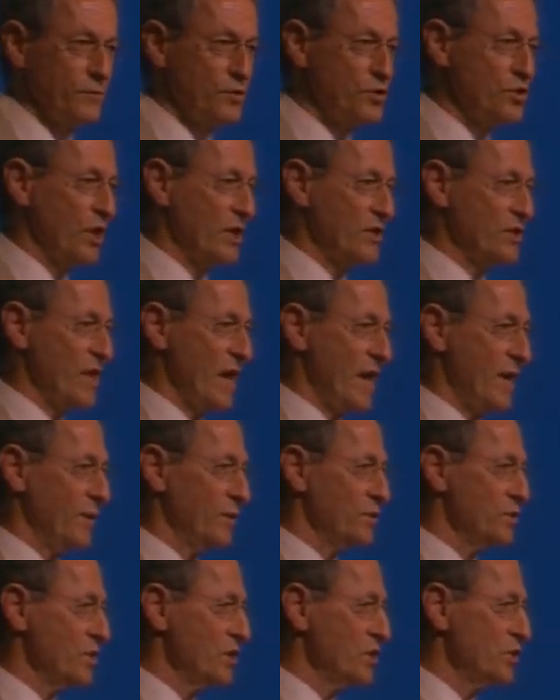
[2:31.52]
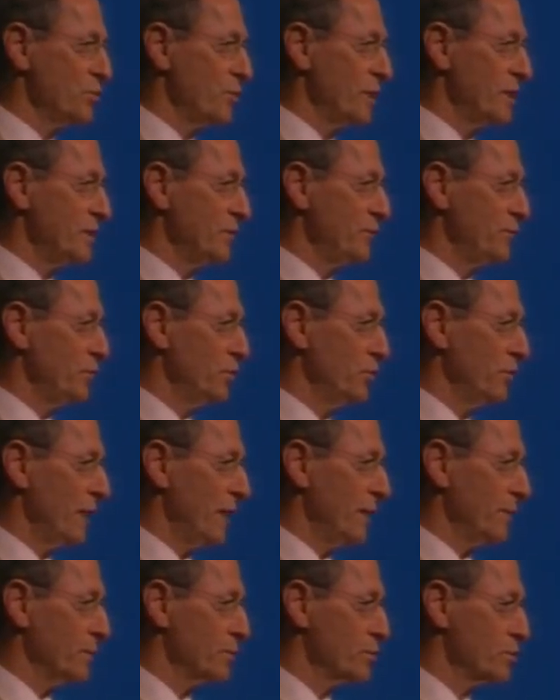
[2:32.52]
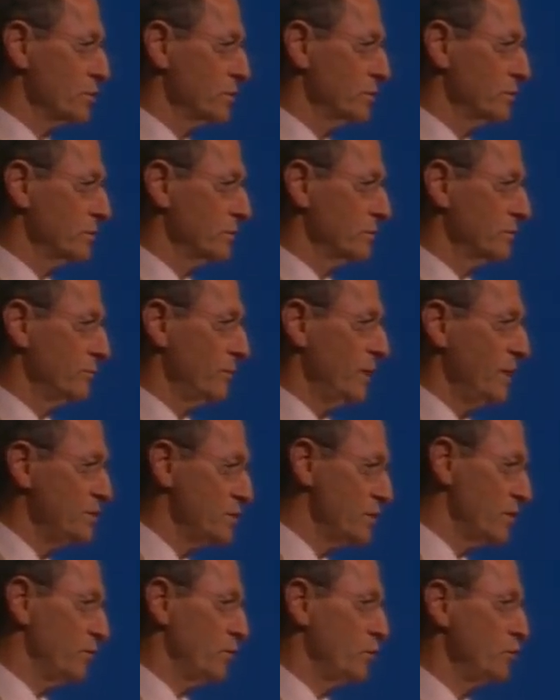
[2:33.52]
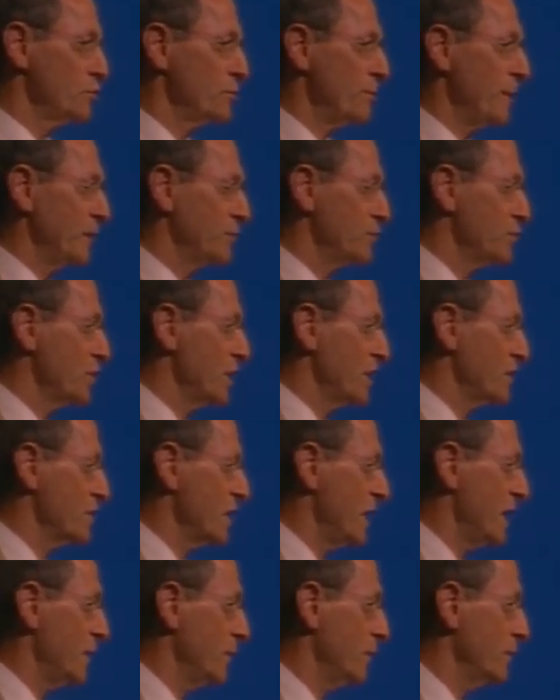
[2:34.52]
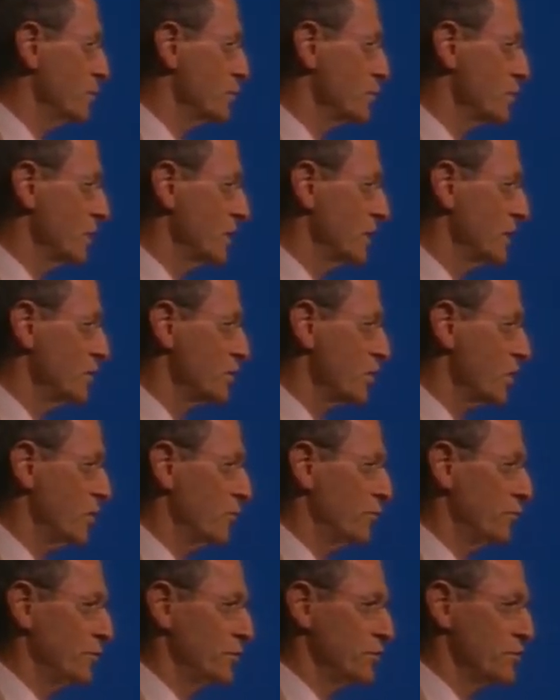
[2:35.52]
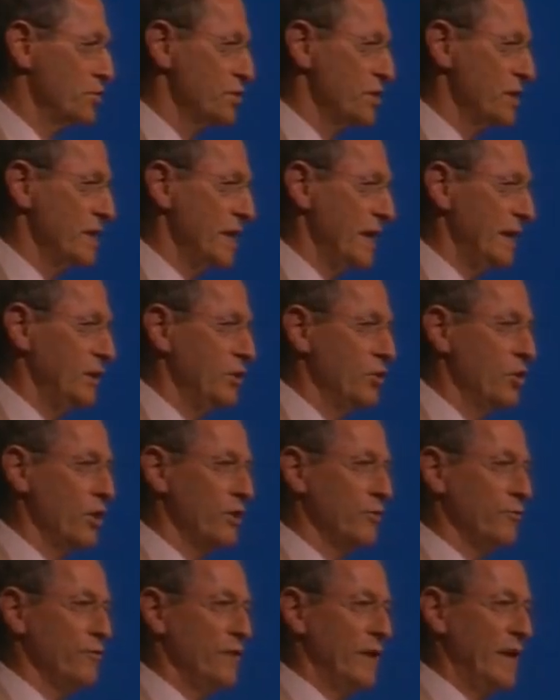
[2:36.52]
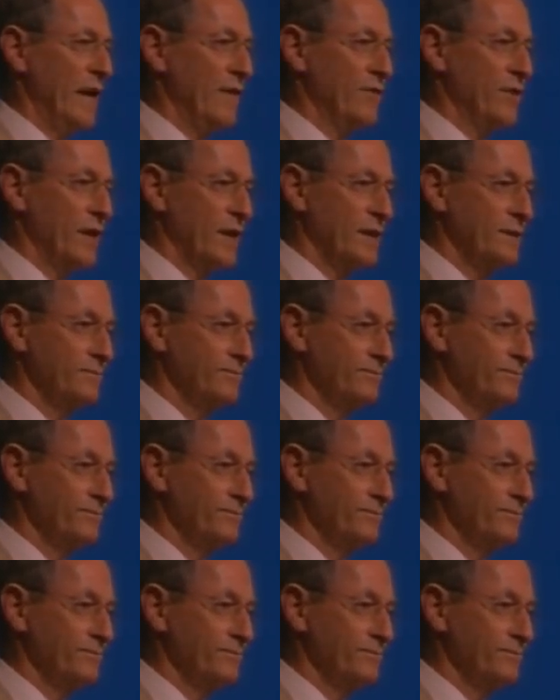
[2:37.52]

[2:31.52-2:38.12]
Six hours in 24 hours means if you spent six hours at this conference today, you got it for nothing.